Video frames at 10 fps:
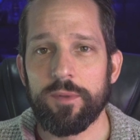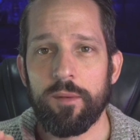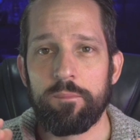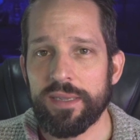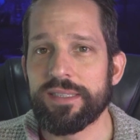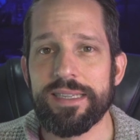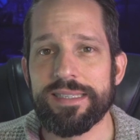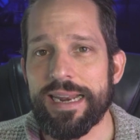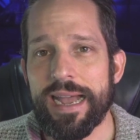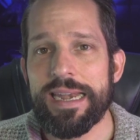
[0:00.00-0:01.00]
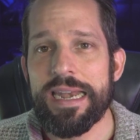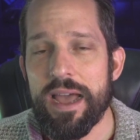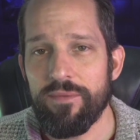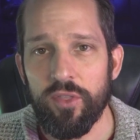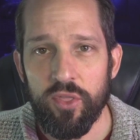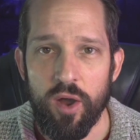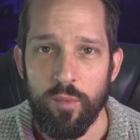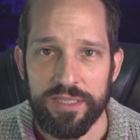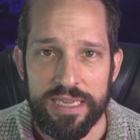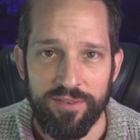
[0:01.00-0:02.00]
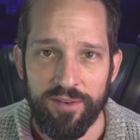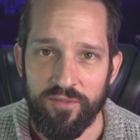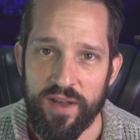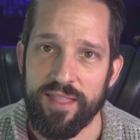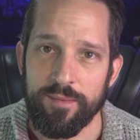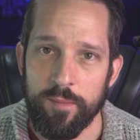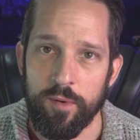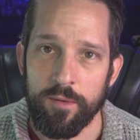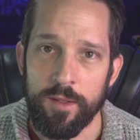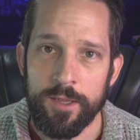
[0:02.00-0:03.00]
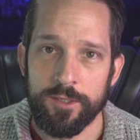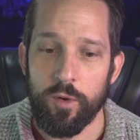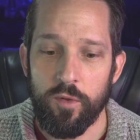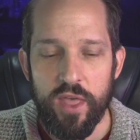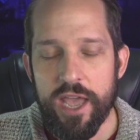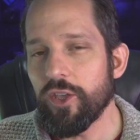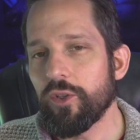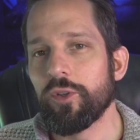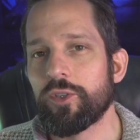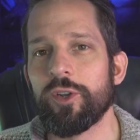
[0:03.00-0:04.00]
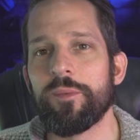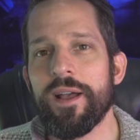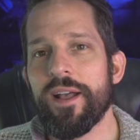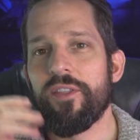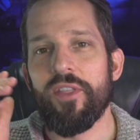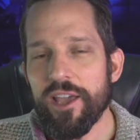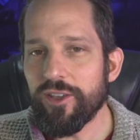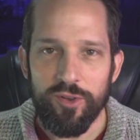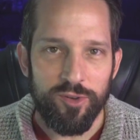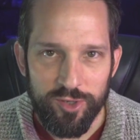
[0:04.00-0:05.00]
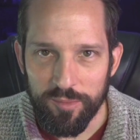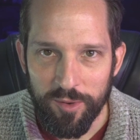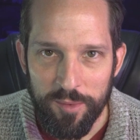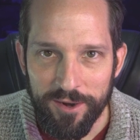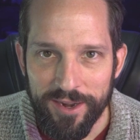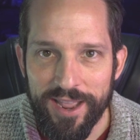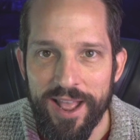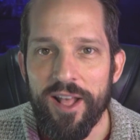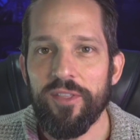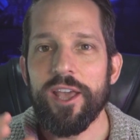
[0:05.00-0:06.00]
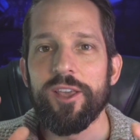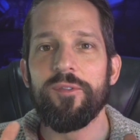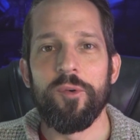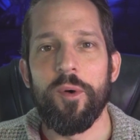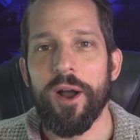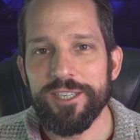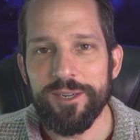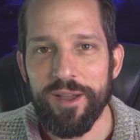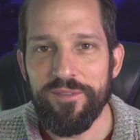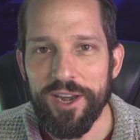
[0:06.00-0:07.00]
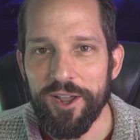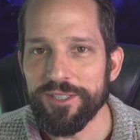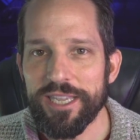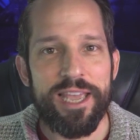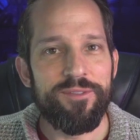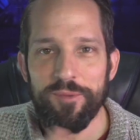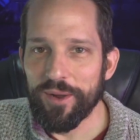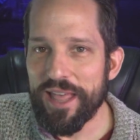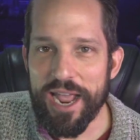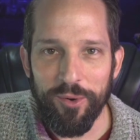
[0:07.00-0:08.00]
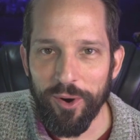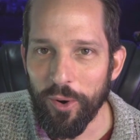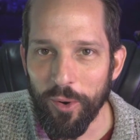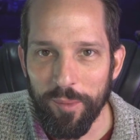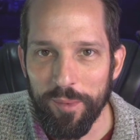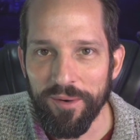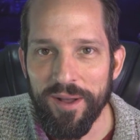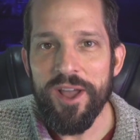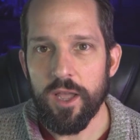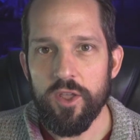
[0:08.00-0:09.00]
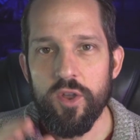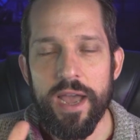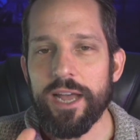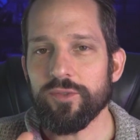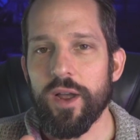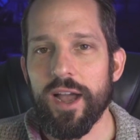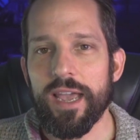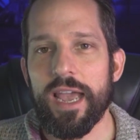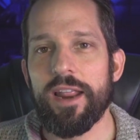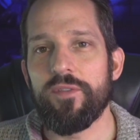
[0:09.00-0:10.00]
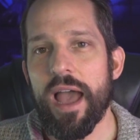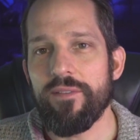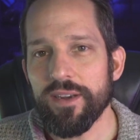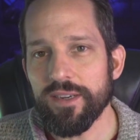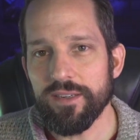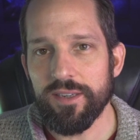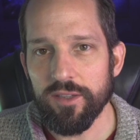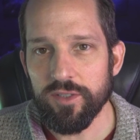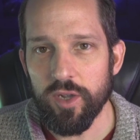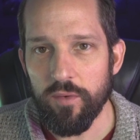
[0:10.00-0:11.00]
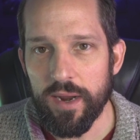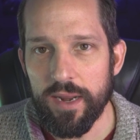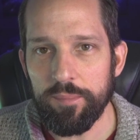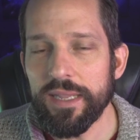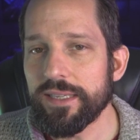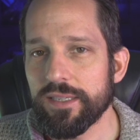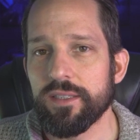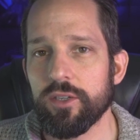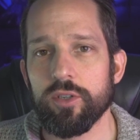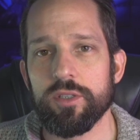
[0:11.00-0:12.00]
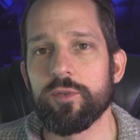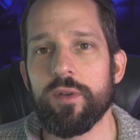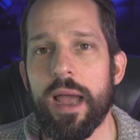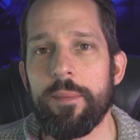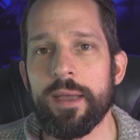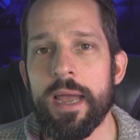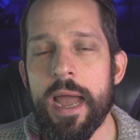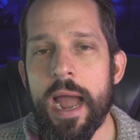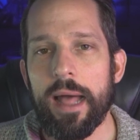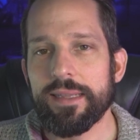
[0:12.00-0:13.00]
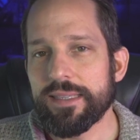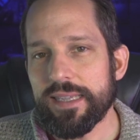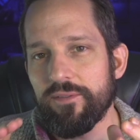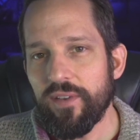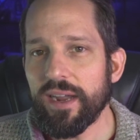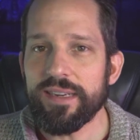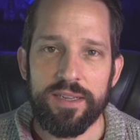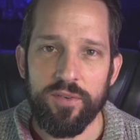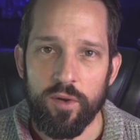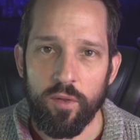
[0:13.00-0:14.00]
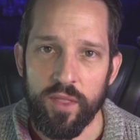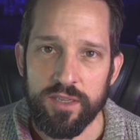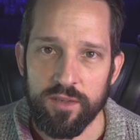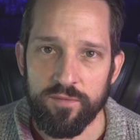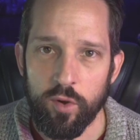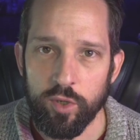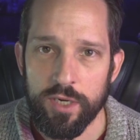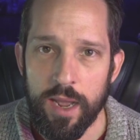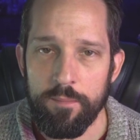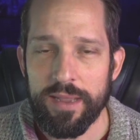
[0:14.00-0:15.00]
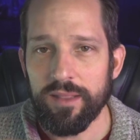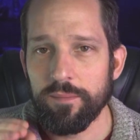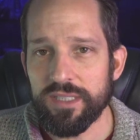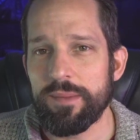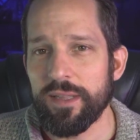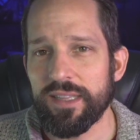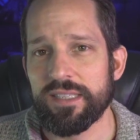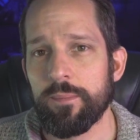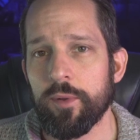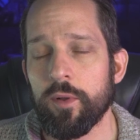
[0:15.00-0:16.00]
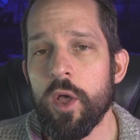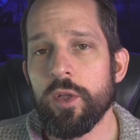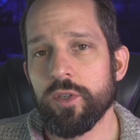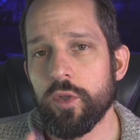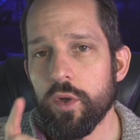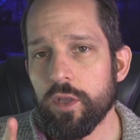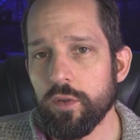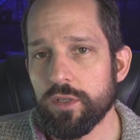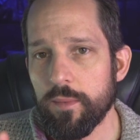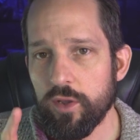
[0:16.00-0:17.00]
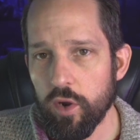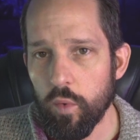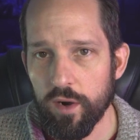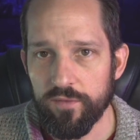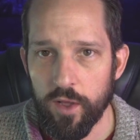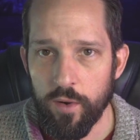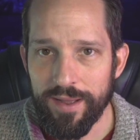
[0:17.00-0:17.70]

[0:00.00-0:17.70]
a business that I never thought was even fathomable. So thank you, YouTube. Thank you, YouTube community. Thank you for watching my videos, even when they were horrible. You guys rock. And if you haven't done so already, please consider subscribing. I like to take very difficult things in Photoshop, make them seemingly simple so you can use them in your workflow